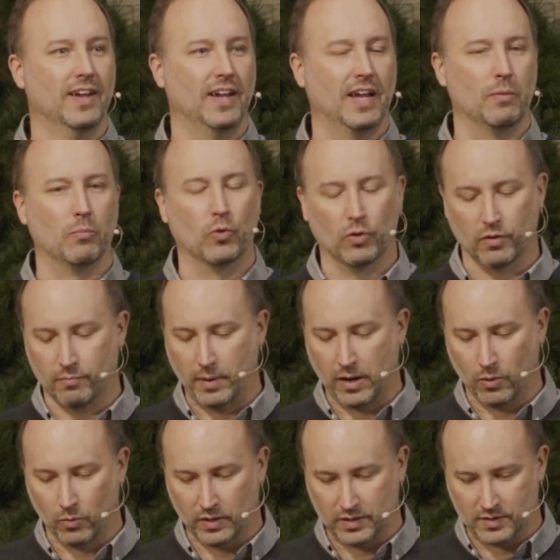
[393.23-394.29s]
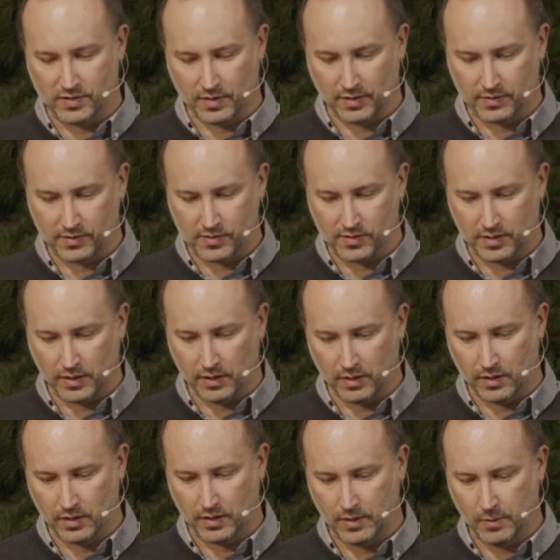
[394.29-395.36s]
and more about what is unseen?
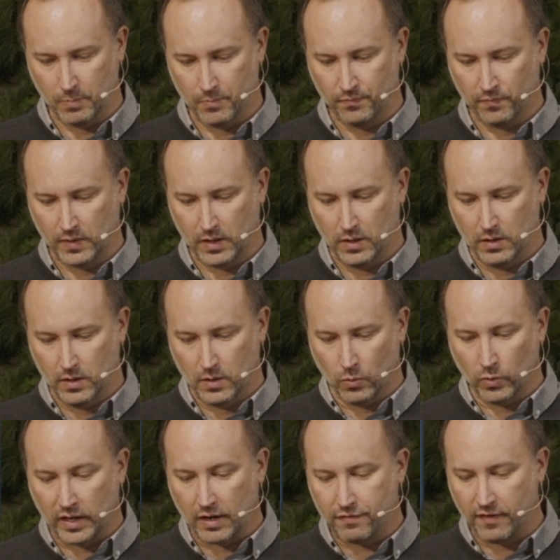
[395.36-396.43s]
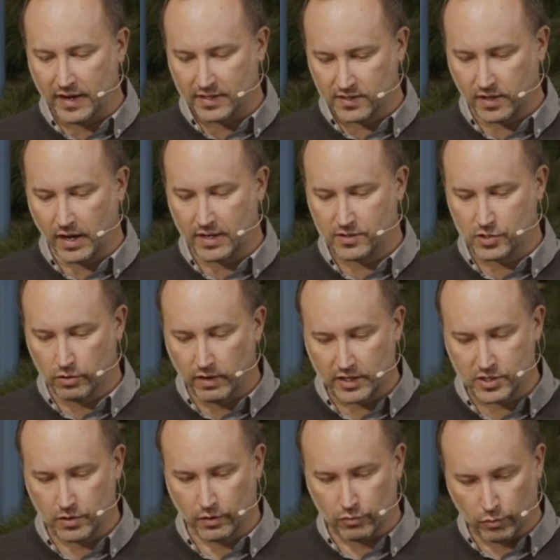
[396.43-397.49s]
When I find God's
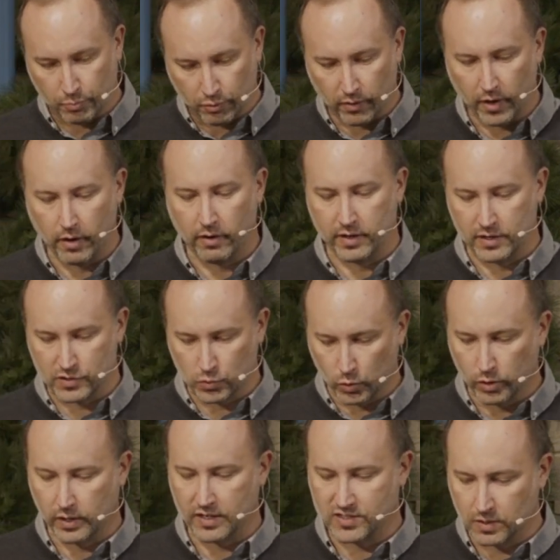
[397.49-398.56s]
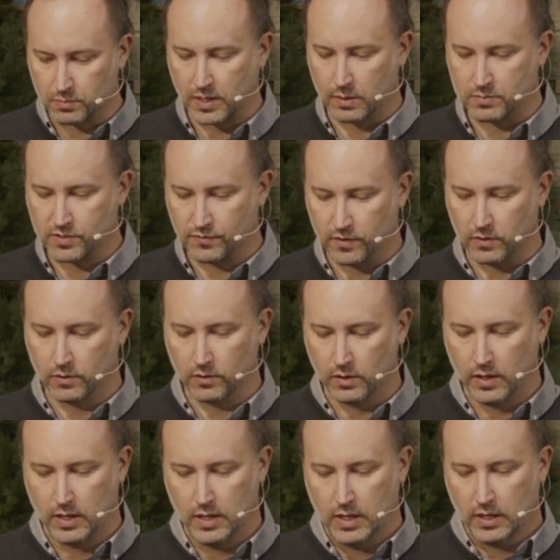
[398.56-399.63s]
direction through prayer and His Word, I sometimes feel
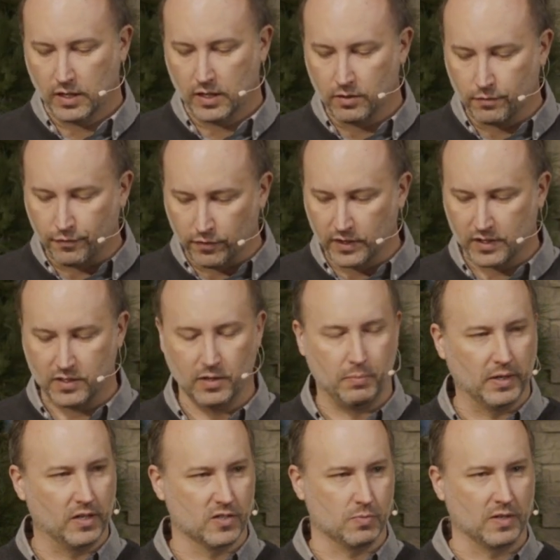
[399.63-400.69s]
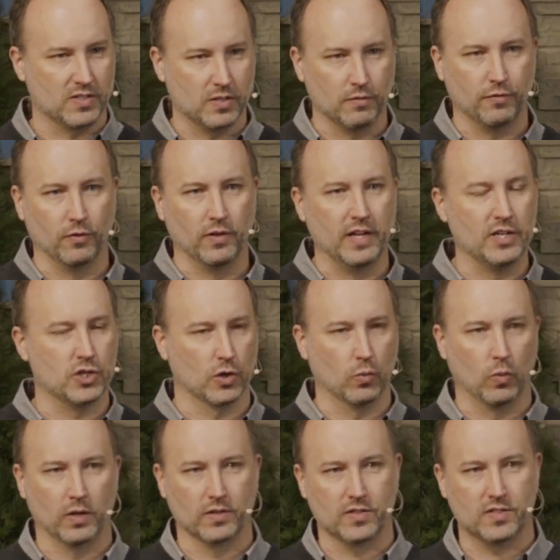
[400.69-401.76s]
conflicted because my sinful nature
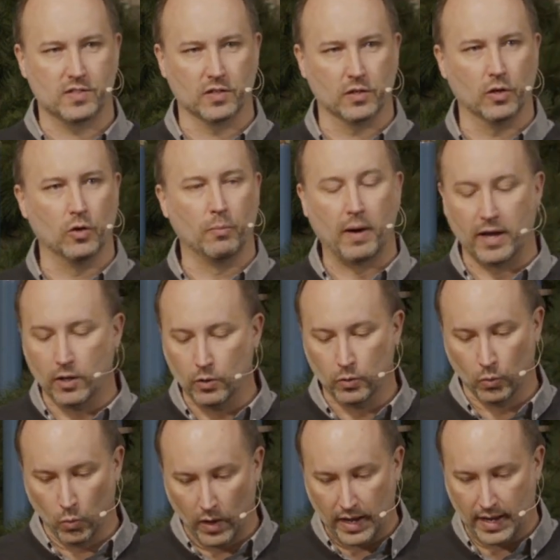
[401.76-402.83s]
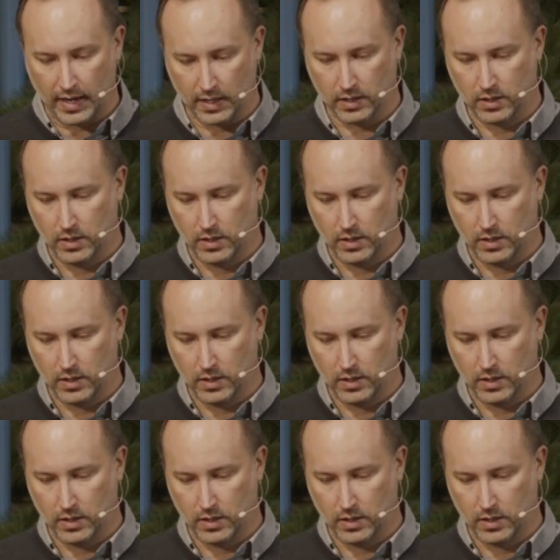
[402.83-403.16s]
wants to go my own way.